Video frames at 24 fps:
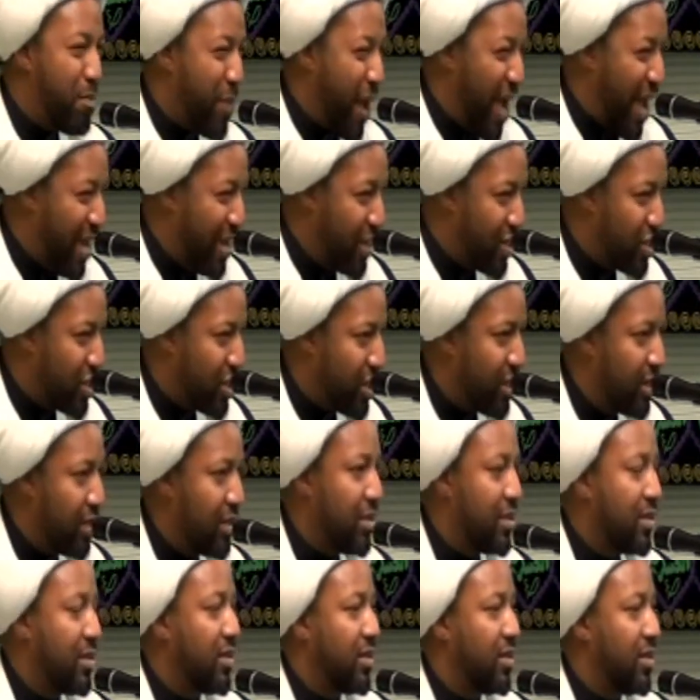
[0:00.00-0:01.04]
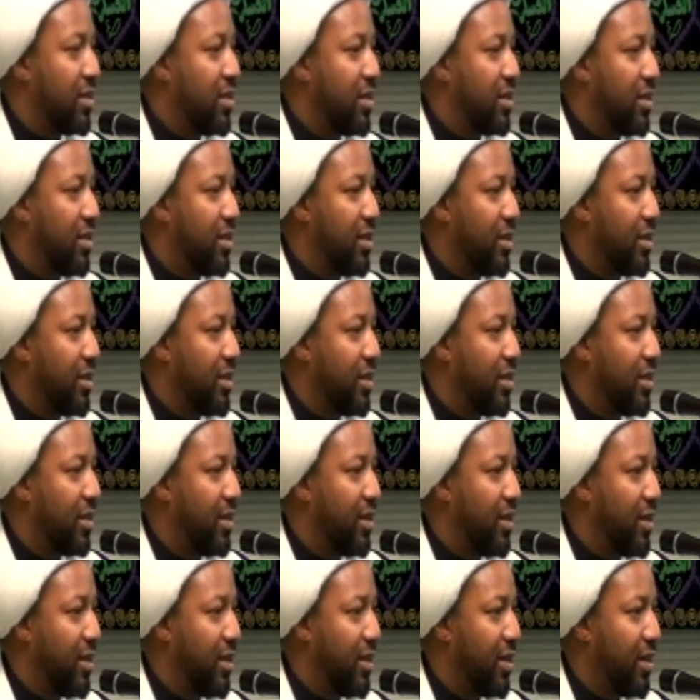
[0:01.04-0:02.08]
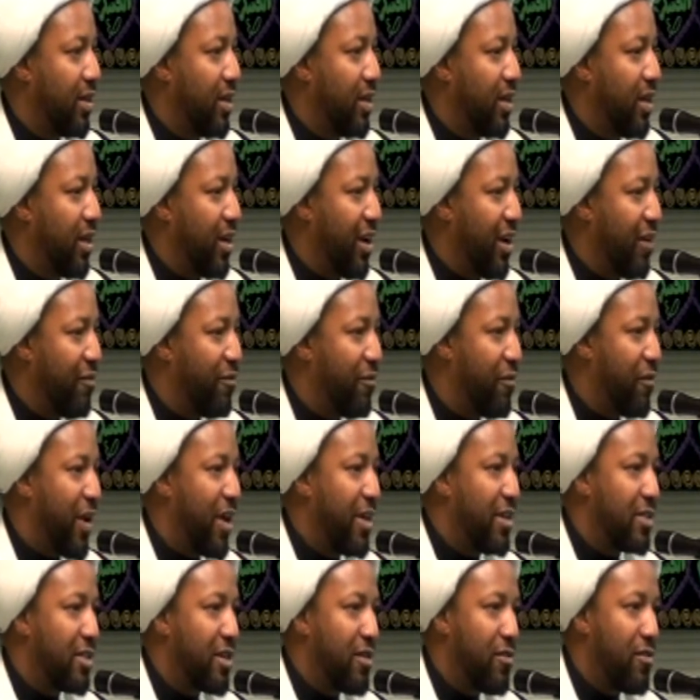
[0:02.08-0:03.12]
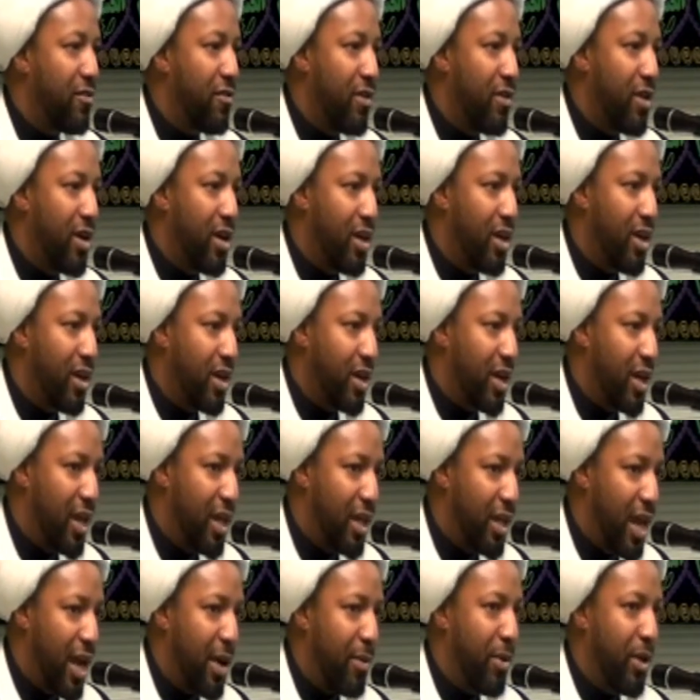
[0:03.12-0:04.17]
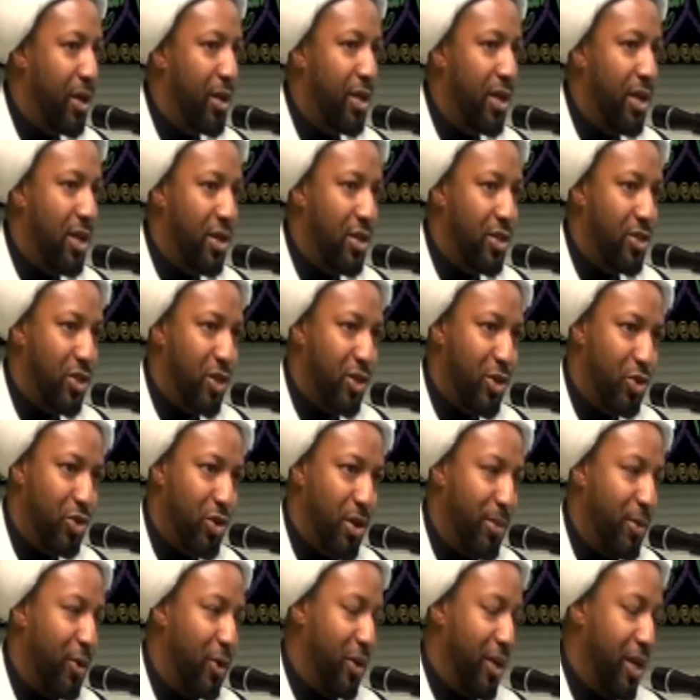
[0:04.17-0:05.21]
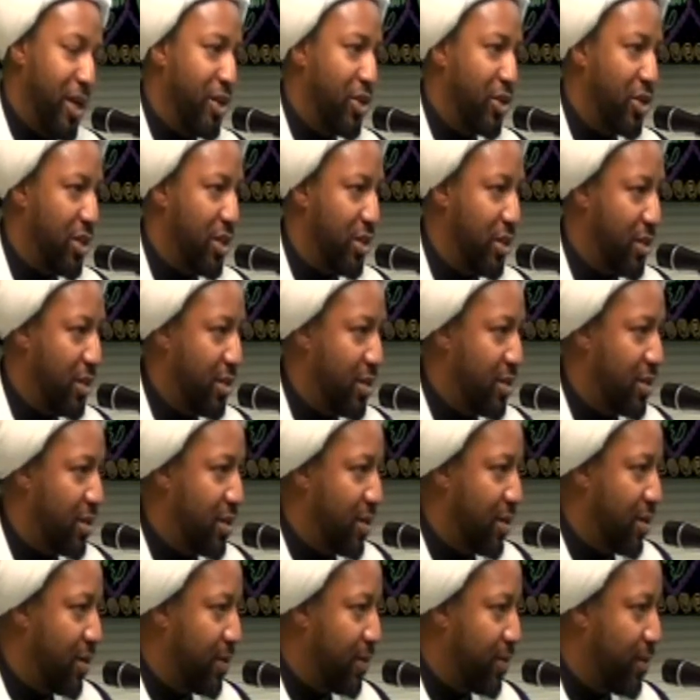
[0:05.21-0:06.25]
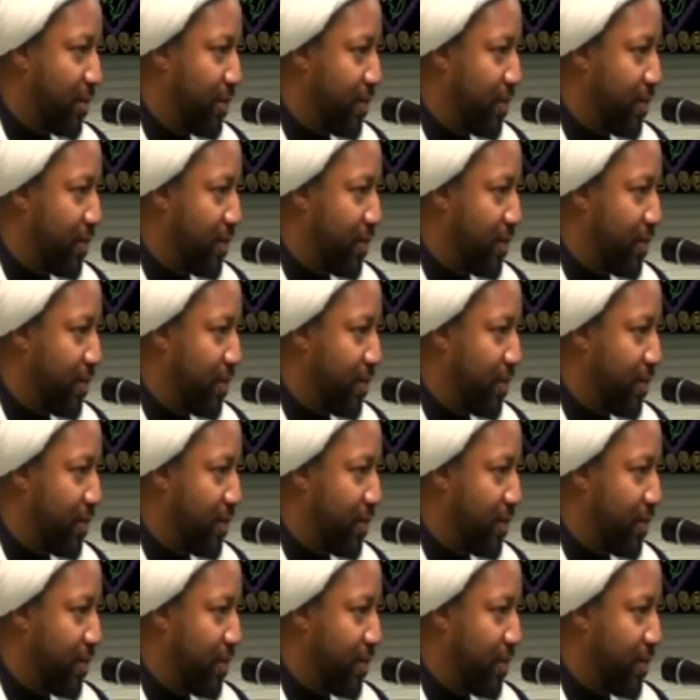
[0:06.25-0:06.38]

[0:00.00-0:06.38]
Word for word: And patience in face of calamities and tribulations.